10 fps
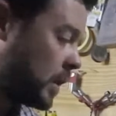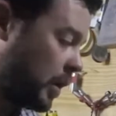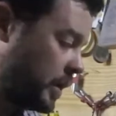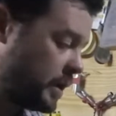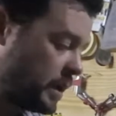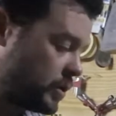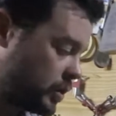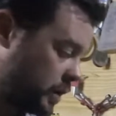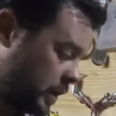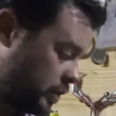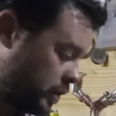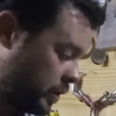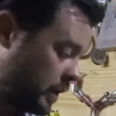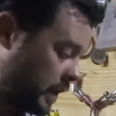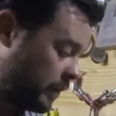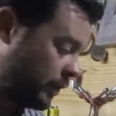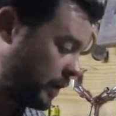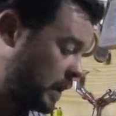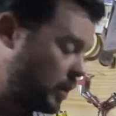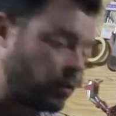only issue that you do have
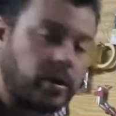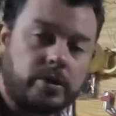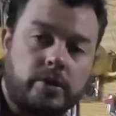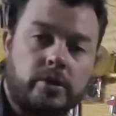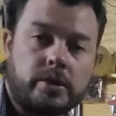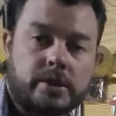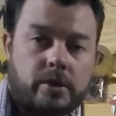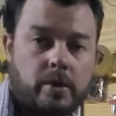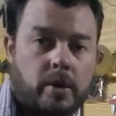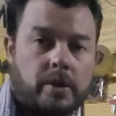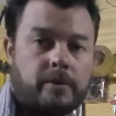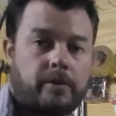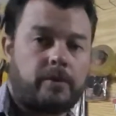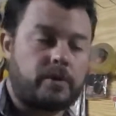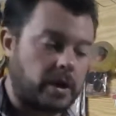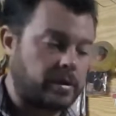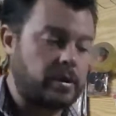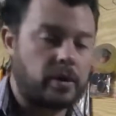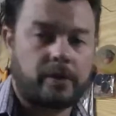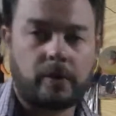when you use
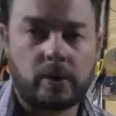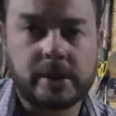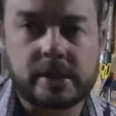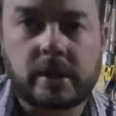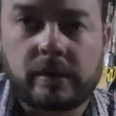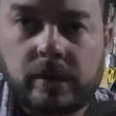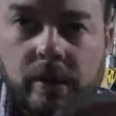304 instead of